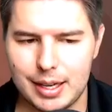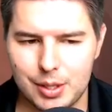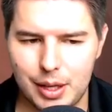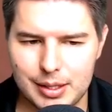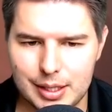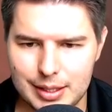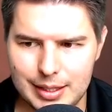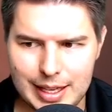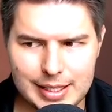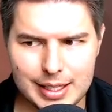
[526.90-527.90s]
so that's a
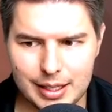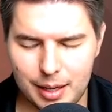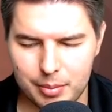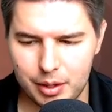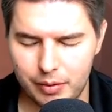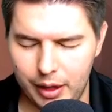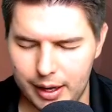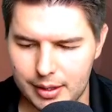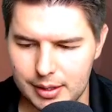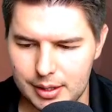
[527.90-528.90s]
decent number of
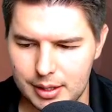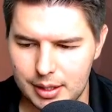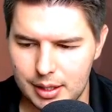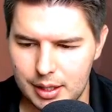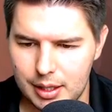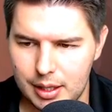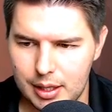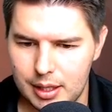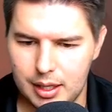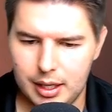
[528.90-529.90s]
lands.
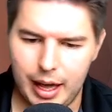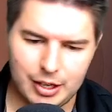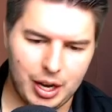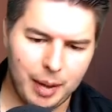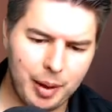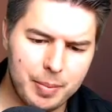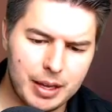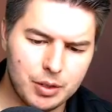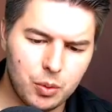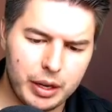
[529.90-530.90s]
Actually, I might be
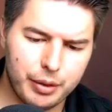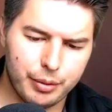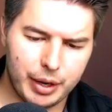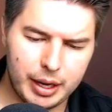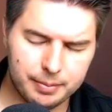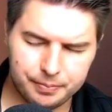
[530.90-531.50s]
at 23.